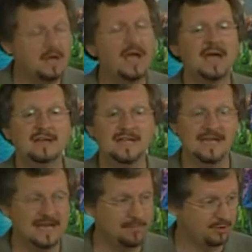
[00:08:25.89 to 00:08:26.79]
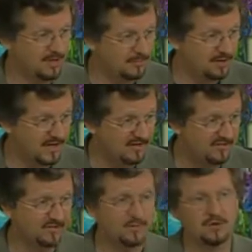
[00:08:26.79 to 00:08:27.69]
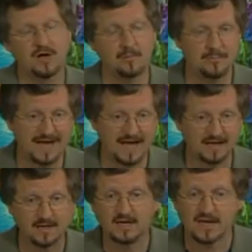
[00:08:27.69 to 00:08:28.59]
and DNA polymerase will come back